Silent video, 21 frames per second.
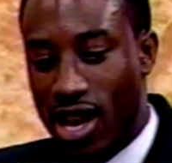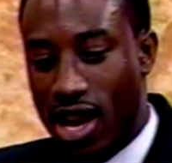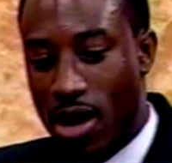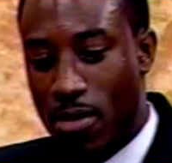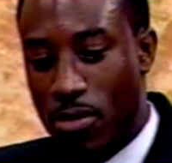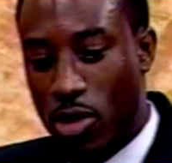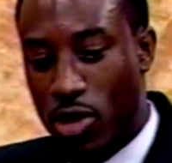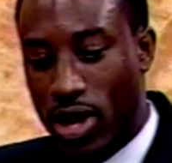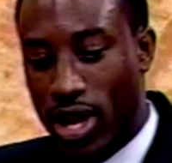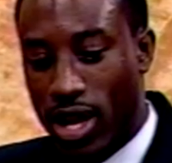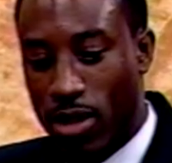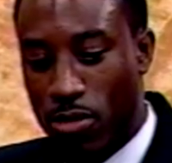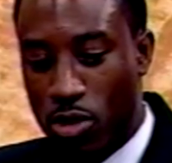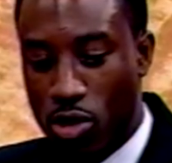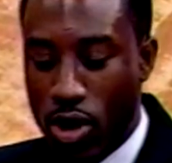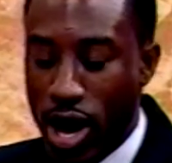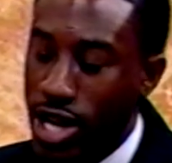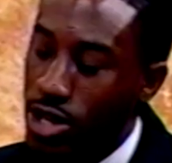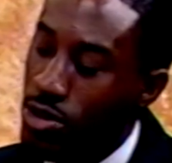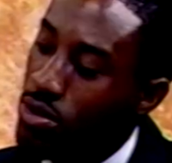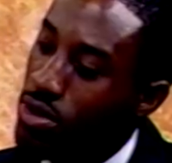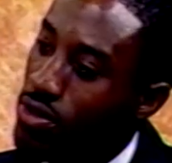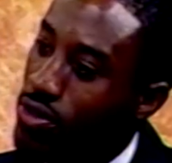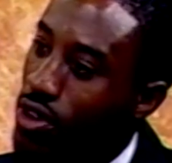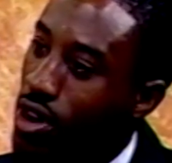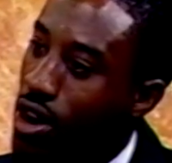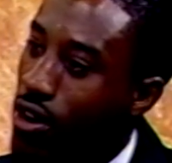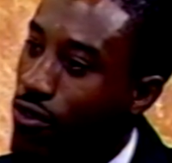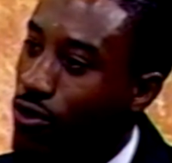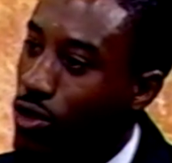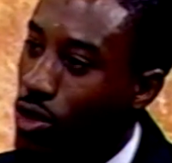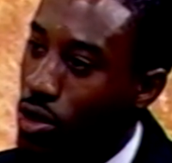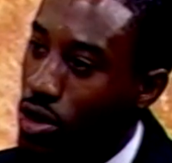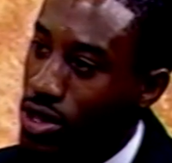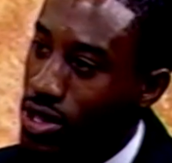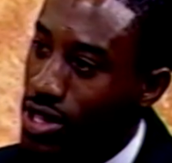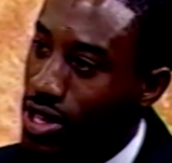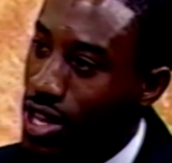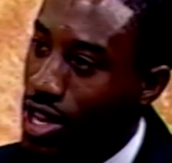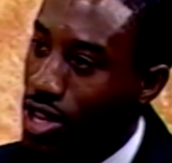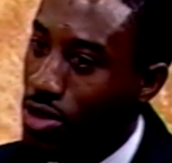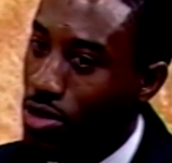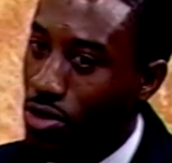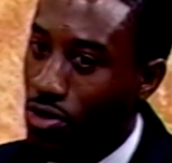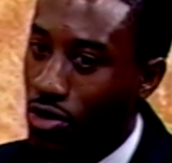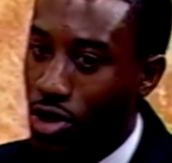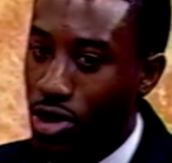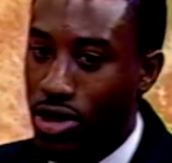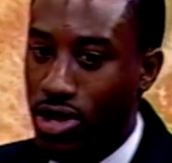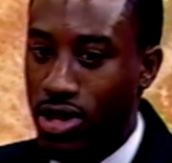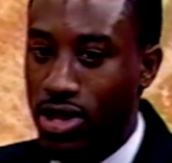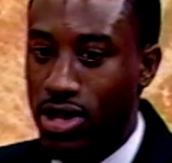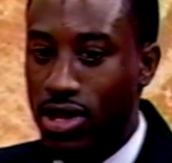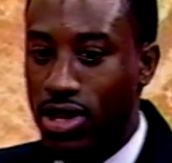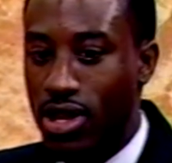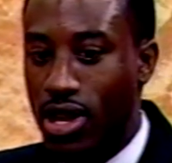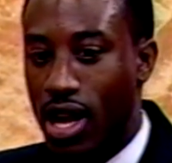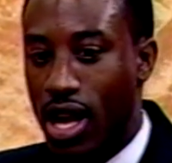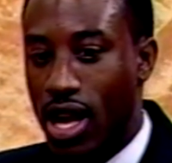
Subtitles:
I'm a graduate of Florida State University,